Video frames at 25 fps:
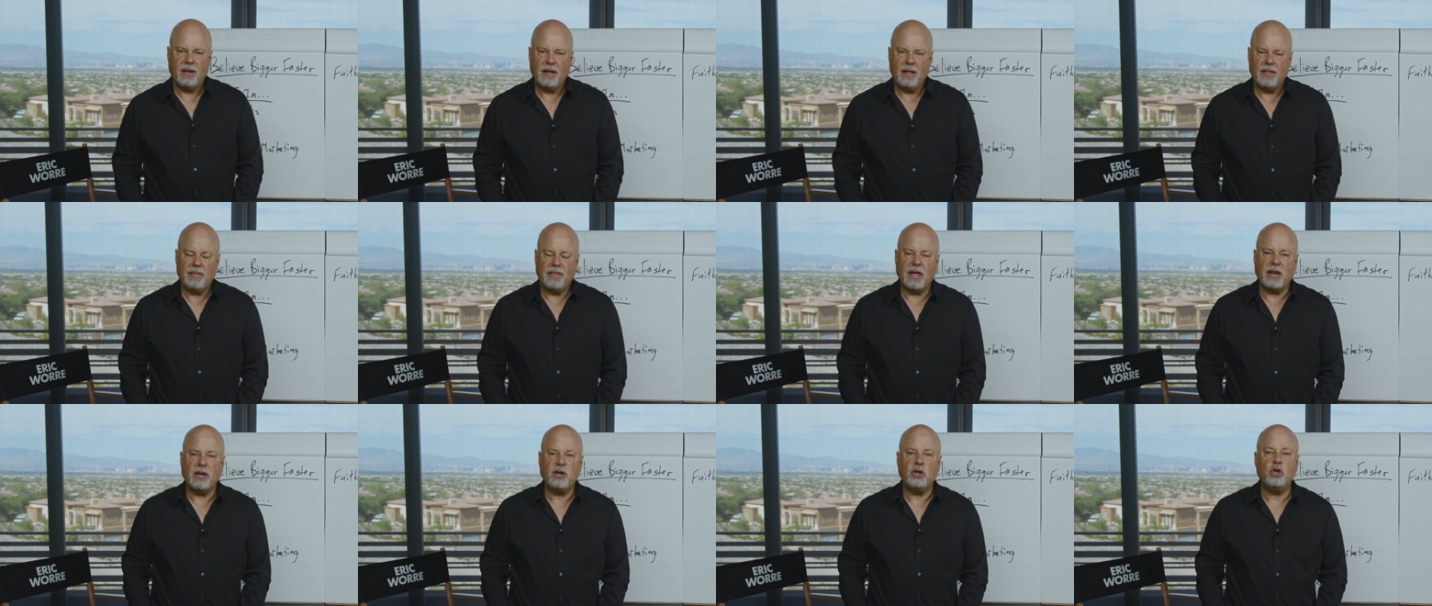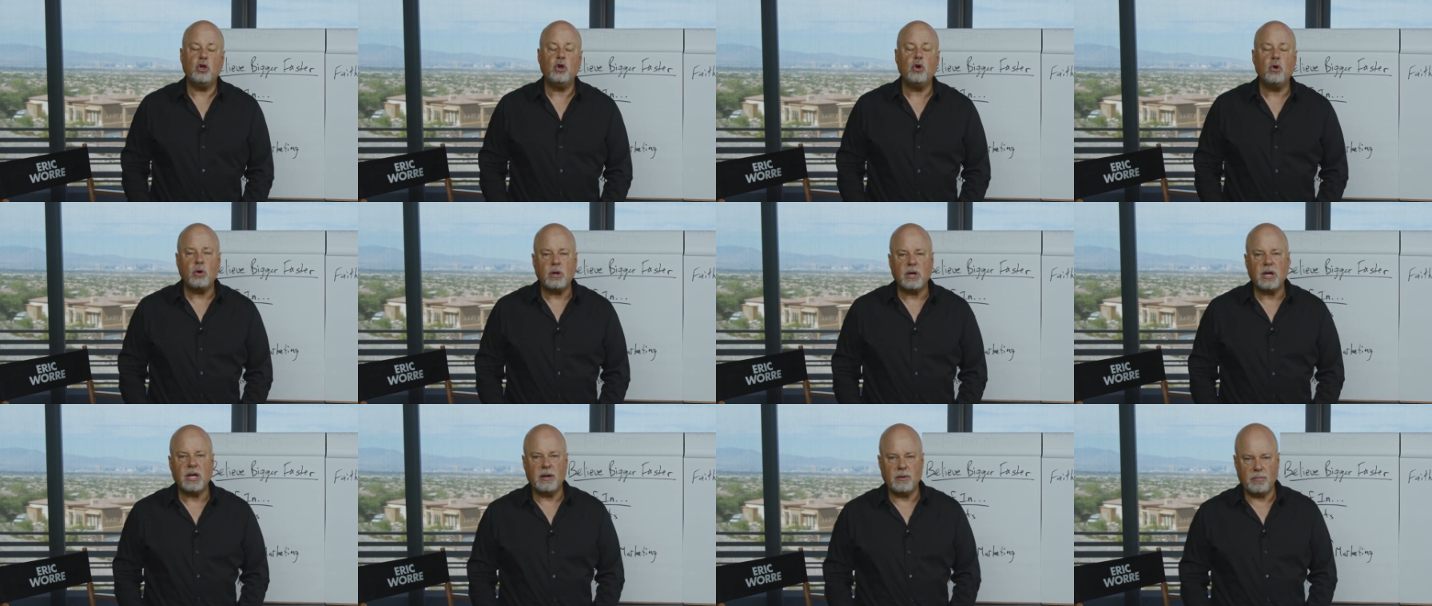then you
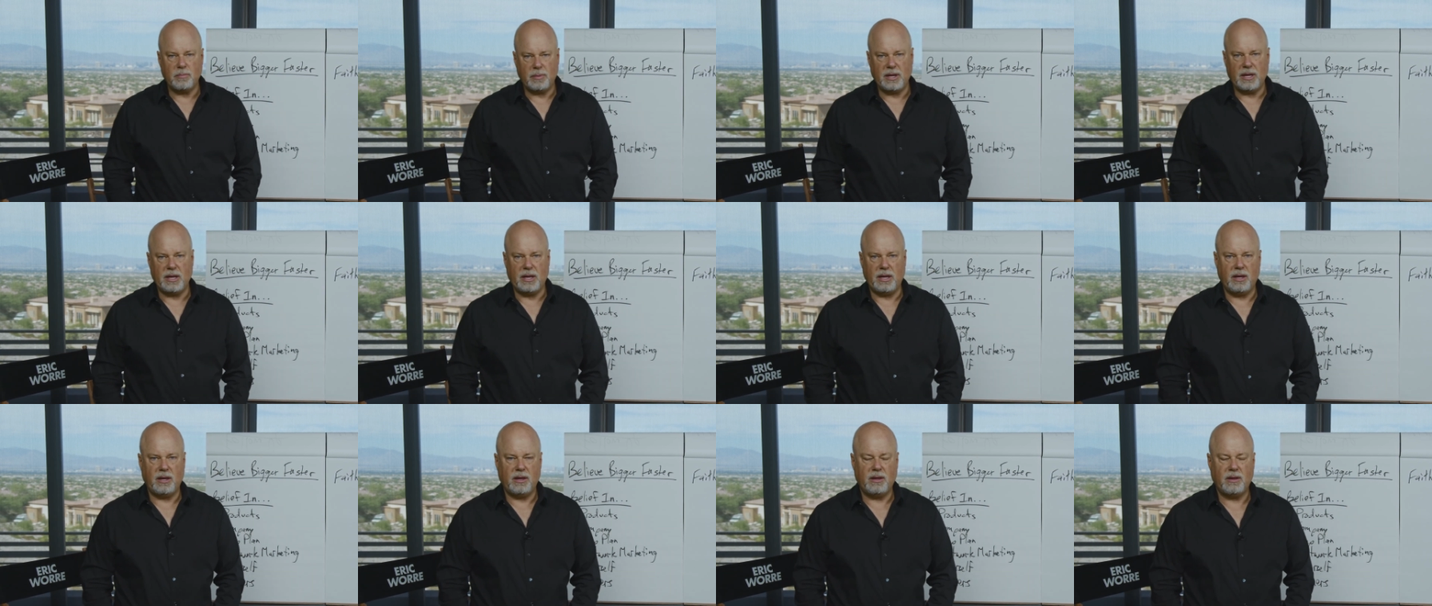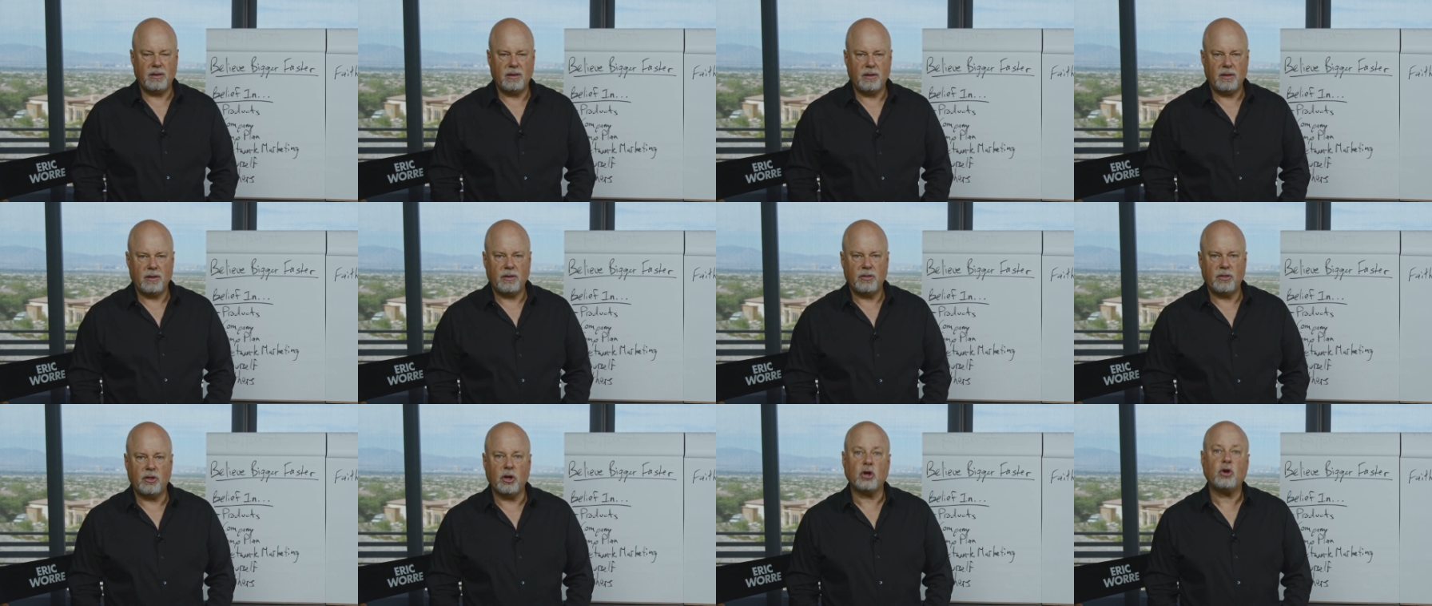can be
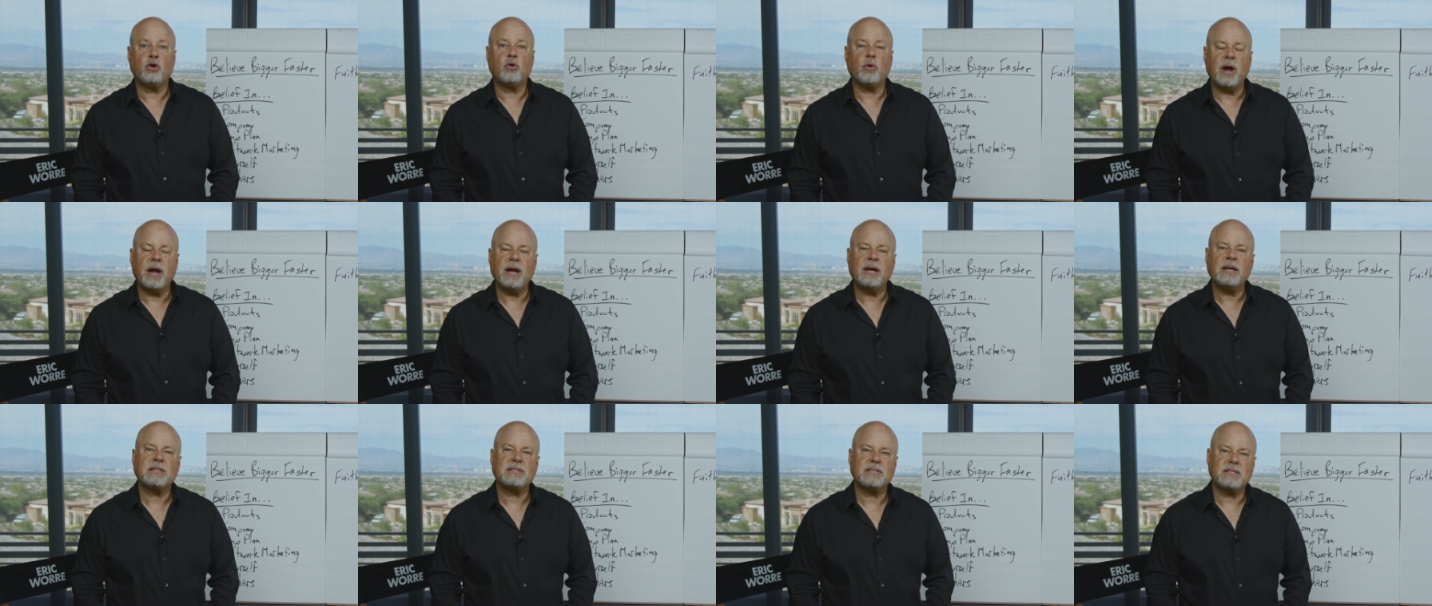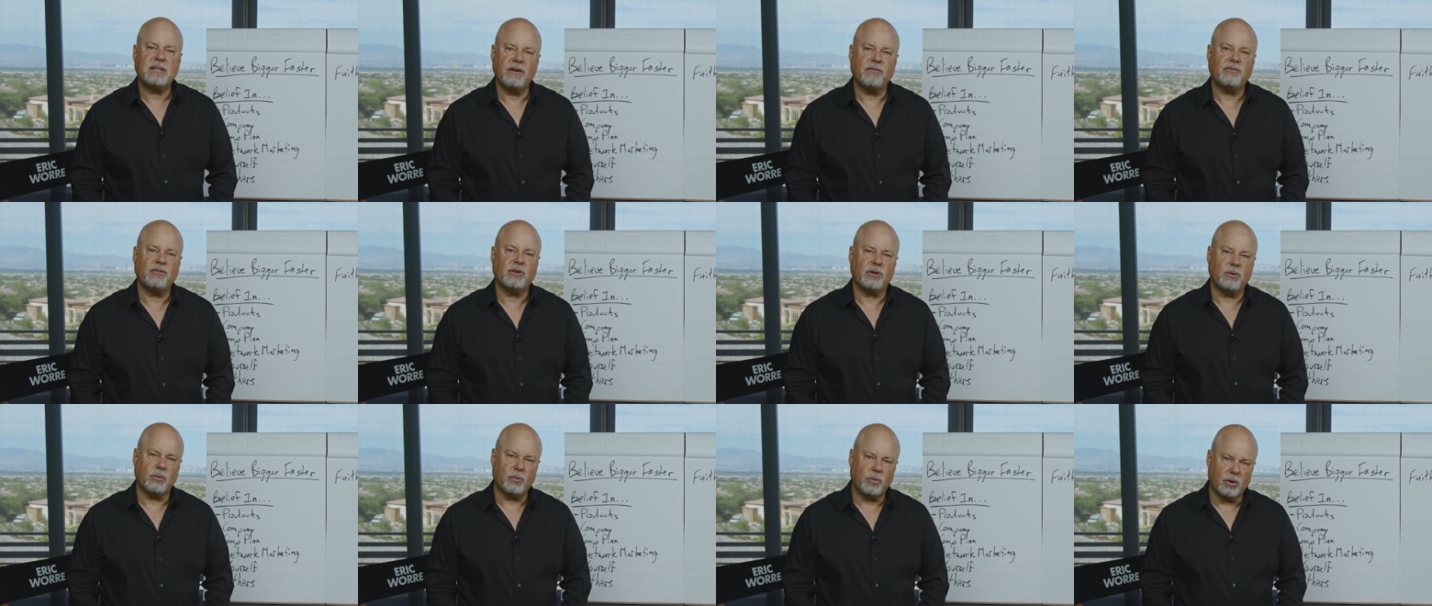the greatest gift
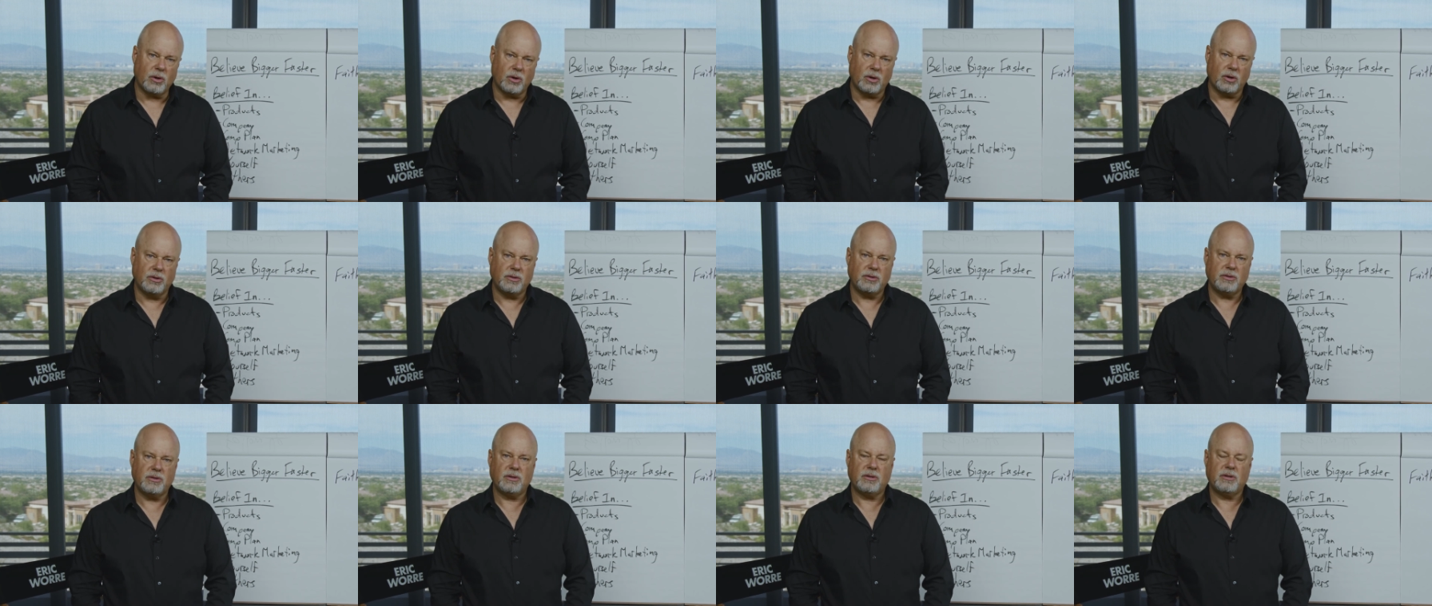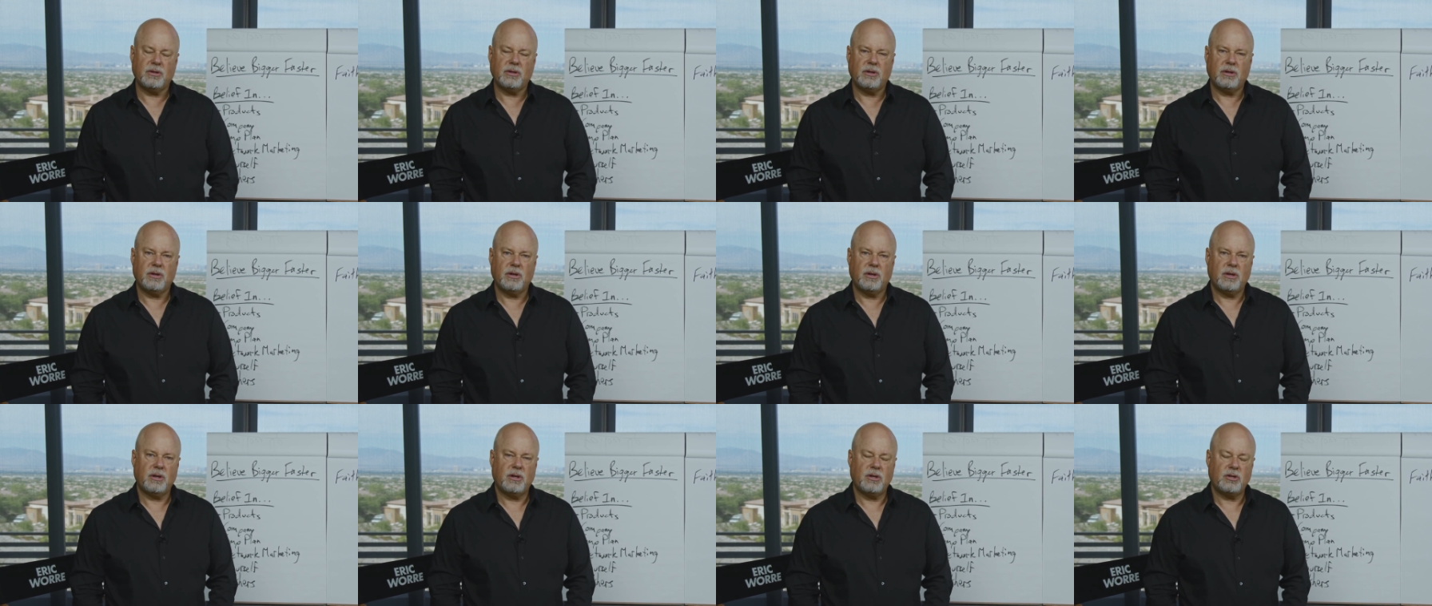in the world
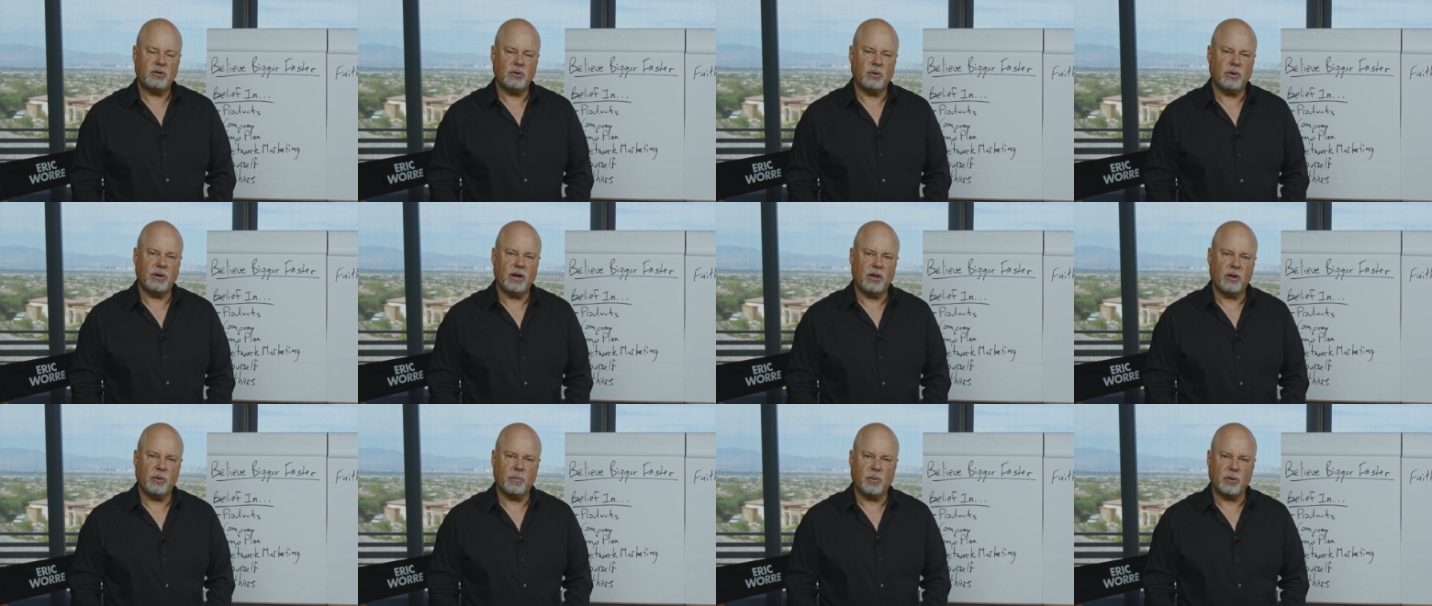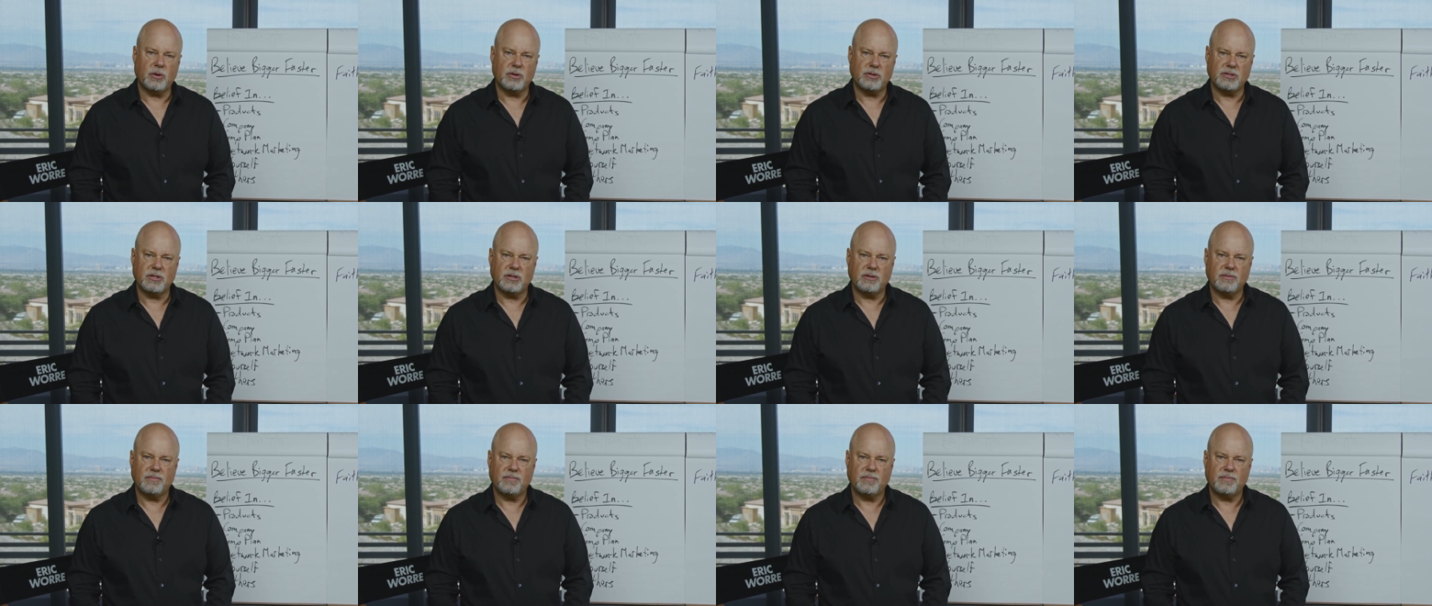to another person.